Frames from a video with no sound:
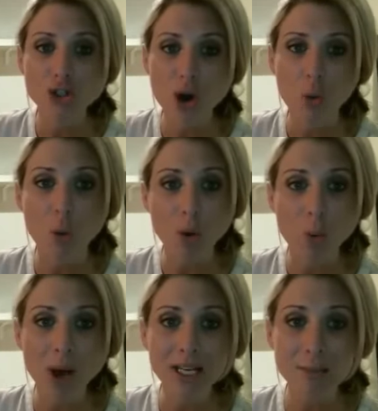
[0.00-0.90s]
So what we
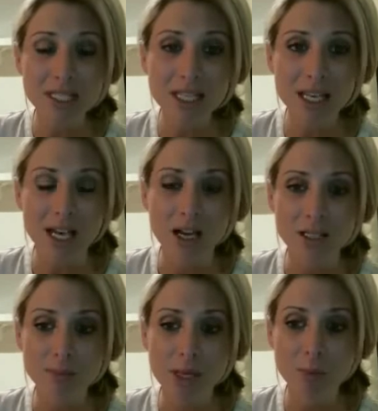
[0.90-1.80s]
wind up seeing
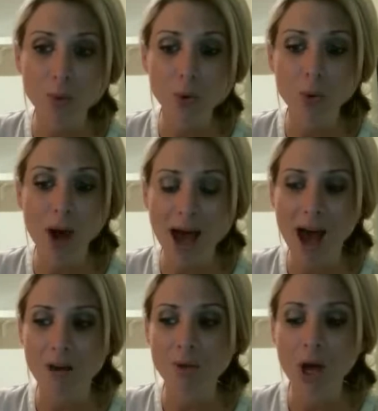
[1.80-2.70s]
is people who
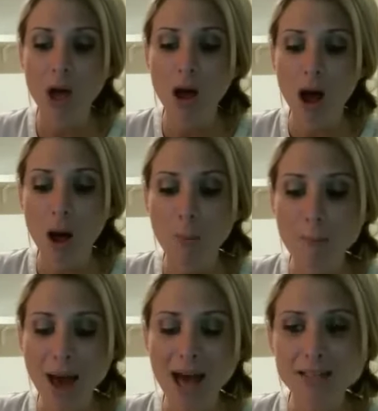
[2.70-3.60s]
have a
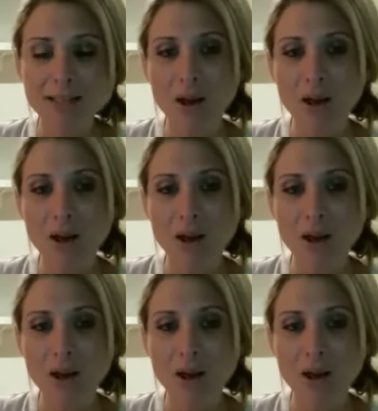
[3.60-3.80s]
bad